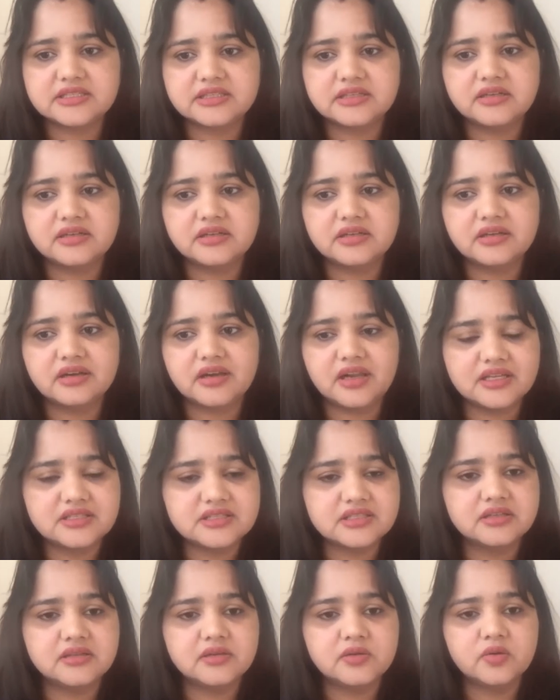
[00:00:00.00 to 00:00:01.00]
a
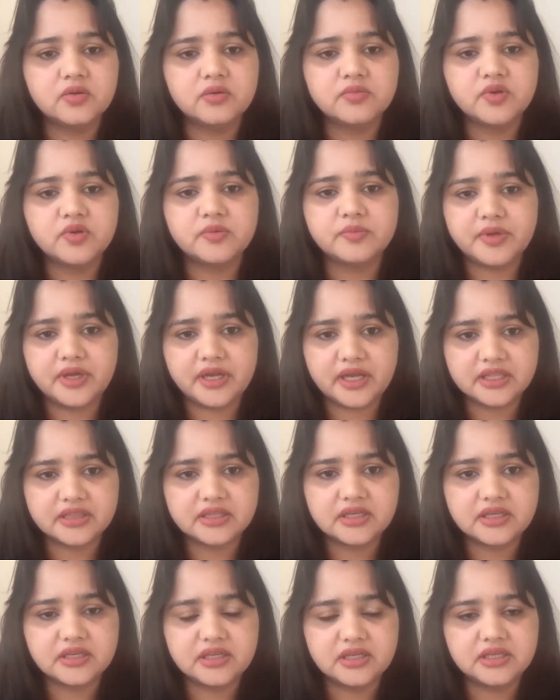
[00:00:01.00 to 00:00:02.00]
classical homeopath
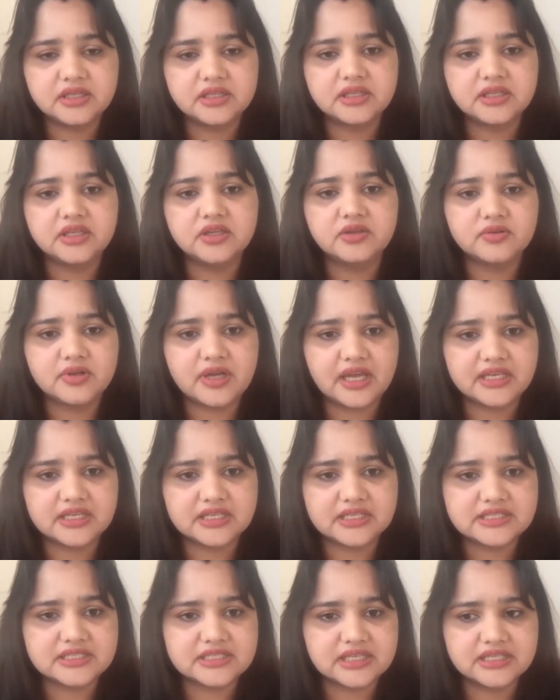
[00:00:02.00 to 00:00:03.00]
in the
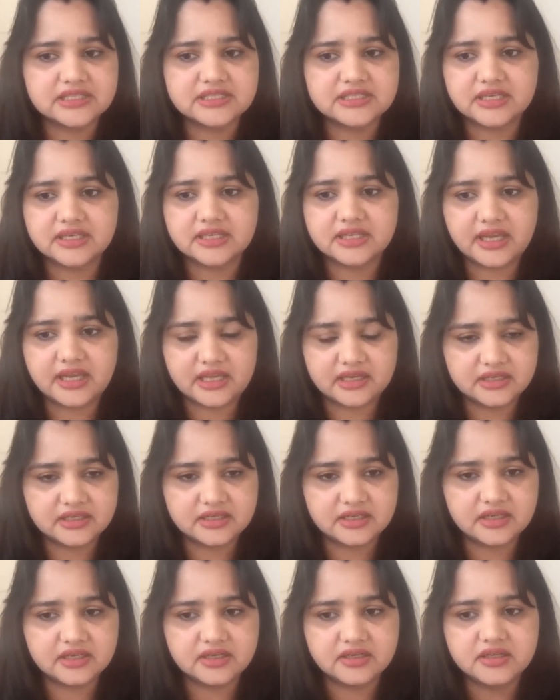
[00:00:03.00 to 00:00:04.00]
United States and Canada.